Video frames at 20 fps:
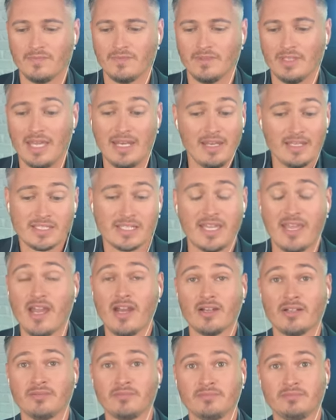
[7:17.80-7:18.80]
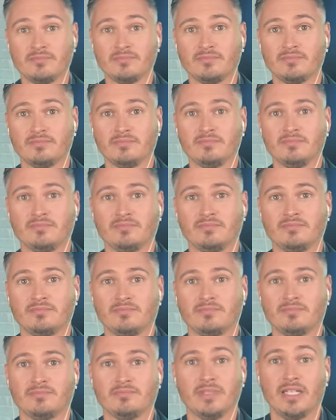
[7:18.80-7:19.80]
And he doesn't care.
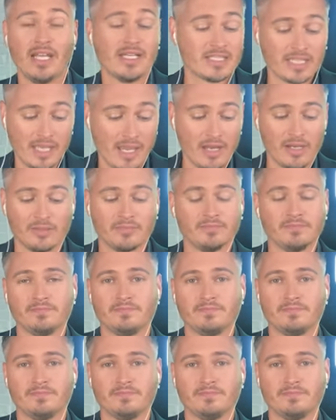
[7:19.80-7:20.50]
He doesn't care.